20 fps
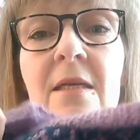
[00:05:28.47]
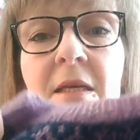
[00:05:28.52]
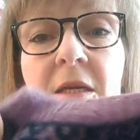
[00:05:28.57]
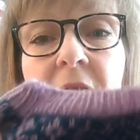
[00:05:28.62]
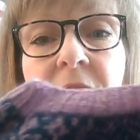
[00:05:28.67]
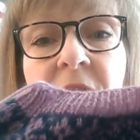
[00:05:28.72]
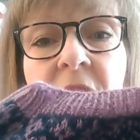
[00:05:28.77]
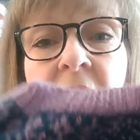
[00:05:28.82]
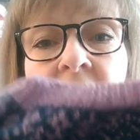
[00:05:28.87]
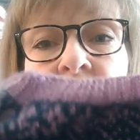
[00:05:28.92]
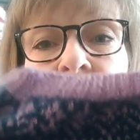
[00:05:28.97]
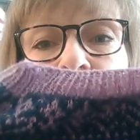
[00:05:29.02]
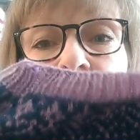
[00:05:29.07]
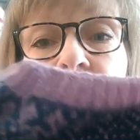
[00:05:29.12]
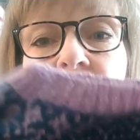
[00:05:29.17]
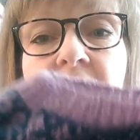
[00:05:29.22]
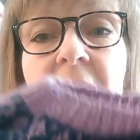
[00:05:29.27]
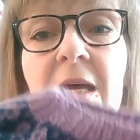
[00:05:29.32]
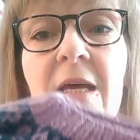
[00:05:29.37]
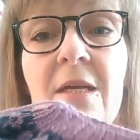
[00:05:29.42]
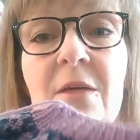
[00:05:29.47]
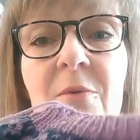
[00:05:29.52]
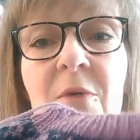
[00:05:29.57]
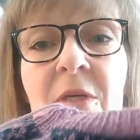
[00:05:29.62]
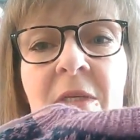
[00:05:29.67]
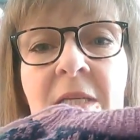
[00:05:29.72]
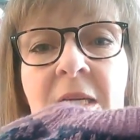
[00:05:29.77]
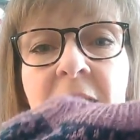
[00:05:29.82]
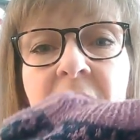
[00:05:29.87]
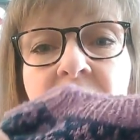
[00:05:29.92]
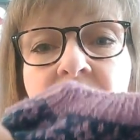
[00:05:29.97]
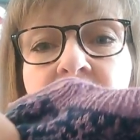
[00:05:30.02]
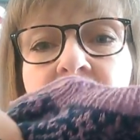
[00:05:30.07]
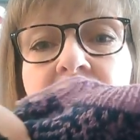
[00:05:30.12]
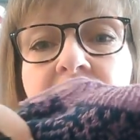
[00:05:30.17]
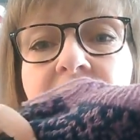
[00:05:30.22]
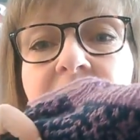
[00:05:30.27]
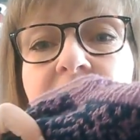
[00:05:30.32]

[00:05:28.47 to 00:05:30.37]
I've done all the colour work that's all there